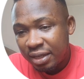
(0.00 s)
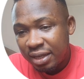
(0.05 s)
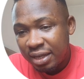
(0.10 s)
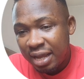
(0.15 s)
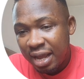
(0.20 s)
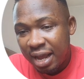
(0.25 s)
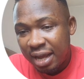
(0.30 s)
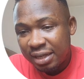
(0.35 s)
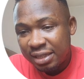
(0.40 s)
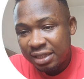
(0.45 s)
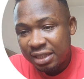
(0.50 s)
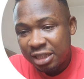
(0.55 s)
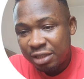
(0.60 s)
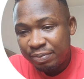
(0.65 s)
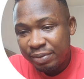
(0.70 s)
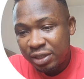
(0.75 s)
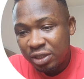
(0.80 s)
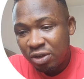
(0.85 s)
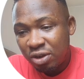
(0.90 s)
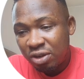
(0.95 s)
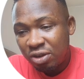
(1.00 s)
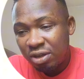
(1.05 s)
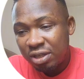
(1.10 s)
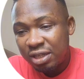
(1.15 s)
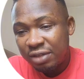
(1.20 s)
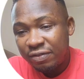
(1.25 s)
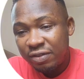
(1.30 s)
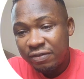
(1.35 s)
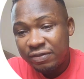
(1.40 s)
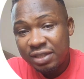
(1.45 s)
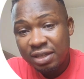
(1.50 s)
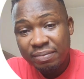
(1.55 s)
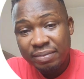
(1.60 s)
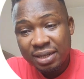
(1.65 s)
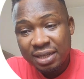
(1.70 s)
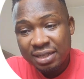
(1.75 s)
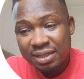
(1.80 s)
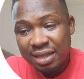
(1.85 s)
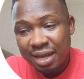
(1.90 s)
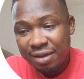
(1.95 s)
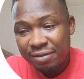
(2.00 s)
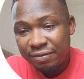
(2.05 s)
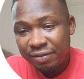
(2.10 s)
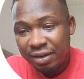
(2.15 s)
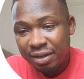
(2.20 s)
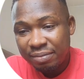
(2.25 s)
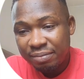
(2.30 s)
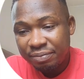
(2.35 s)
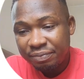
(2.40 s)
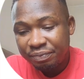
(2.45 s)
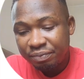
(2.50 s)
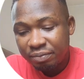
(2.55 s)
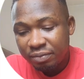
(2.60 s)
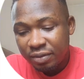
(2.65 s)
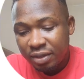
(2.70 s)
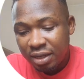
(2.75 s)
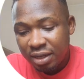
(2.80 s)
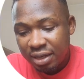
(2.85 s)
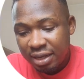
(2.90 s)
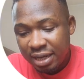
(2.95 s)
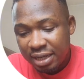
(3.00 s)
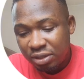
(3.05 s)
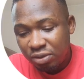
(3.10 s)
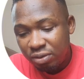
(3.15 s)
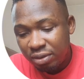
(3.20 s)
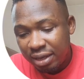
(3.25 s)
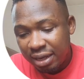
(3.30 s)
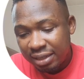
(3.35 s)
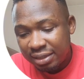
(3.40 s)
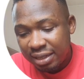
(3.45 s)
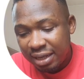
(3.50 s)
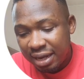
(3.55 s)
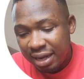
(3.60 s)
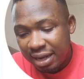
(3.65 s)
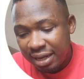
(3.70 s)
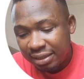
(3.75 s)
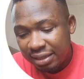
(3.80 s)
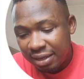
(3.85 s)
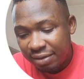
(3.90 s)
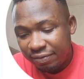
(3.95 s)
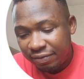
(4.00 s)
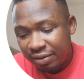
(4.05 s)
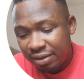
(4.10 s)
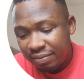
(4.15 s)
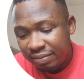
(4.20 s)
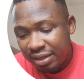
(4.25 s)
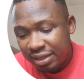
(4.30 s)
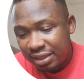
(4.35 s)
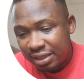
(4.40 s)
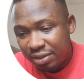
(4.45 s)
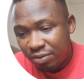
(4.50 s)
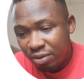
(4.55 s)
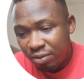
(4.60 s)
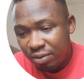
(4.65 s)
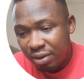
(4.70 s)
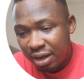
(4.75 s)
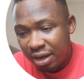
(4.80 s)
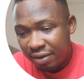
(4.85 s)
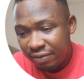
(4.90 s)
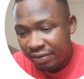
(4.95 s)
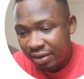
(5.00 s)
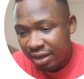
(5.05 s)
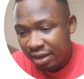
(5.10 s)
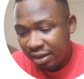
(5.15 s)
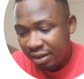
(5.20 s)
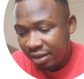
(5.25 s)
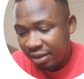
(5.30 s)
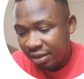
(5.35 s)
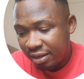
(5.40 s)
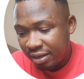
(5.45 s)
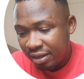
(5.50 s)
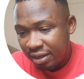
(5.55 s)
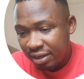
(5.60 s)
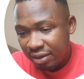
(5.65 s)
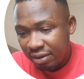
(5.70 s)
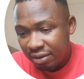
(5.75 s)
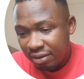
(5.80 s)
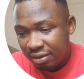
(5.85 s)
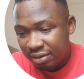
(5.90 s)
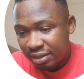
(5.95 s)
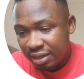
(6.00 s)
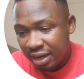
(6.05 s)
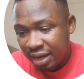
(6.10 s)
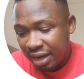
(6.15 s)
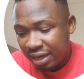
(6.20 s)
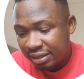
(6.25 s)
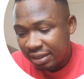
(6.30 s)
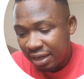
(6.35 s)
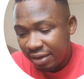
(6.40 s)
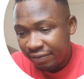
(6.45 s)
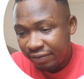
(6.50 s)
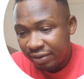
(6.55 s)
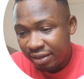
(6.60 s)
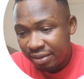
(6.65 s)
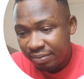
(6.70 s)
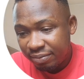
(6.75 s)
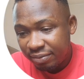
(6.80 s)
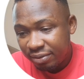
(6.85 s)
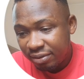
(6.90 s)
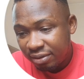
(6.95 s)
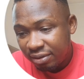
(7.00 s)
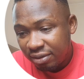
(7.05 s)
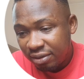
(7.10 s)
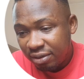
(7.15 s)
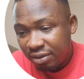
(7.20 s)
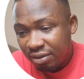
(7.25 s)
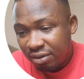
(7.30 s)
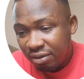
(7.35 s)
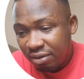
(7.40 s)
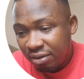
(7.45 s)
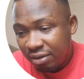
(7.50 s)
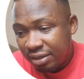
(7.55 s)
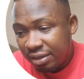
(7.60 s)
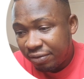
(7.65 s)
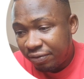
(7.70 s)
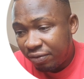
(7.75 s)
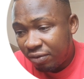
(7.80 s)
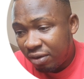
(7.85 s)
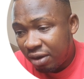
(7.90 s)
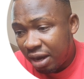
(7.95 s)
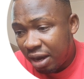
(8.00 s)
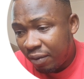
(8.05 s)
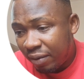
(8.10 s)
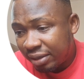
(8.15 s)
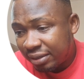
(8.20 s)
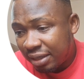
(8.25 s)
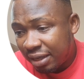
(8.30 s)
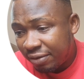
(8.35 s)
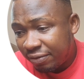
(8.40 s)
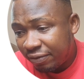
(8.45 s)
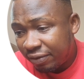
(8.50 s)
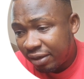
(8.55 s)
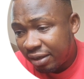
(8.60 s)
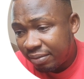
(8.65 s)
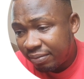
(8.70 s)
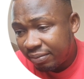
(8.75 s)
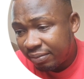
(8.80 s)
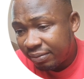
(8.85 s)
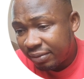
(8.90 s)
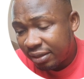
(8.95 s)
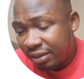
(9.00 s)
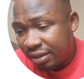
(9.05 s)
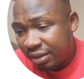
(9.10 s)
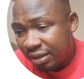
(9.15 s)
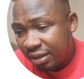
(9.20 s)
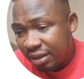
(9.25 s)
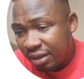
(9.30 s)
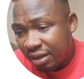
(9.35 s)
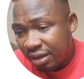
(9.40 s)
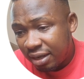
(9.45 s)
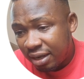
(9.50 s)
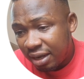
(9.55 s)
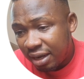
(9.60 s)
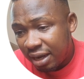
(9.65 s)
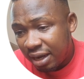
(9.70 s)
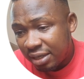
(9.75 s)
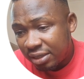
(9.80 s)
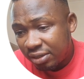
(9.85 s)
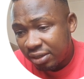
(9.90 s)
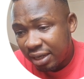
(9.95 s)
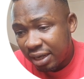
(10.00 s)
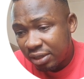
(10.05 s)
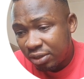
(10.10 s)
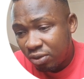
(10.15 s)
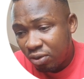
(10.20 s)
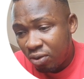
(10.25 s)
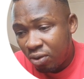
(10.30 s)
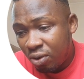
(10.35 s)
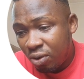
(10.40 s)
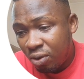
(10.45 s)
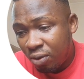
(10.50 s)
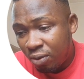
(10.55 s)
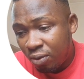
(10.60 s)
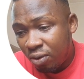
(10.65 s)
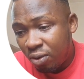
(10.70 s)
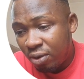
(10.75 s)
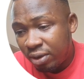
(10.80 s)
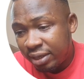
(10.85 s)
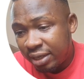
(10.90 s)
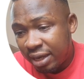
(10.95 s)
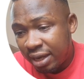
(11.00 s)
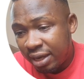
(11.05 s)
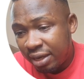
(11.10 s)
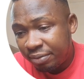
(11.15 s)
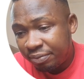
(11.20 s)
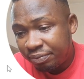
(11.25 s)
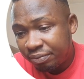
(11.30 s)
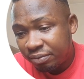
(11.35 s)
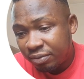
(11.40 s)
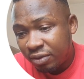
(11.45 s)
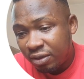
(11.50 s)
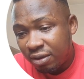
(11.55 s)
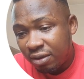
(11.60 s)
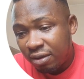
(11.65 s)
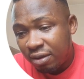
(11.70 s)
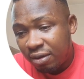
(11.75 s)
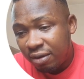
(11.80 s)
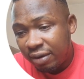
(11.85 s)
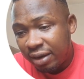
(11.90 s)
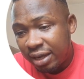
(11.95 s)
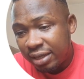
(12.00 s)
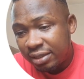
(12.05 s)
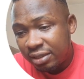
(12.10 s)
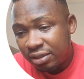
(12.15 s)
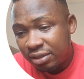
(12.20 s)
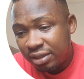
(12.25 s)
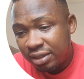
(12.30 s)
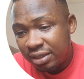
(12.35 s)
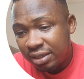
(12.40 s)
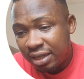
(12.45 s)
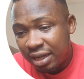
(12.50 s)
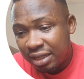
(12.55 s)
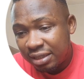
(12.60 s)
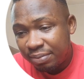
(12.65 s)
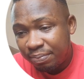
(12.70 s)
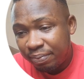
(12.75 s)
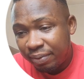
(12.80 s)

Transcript: Yeah, this is Bitcoin on the 15 minutes time frame. Let's look at the higher time frame. Let's see what we have here on the higher time frame. On the 4-hour time frame, I saw that, oh, okay, all right, you see that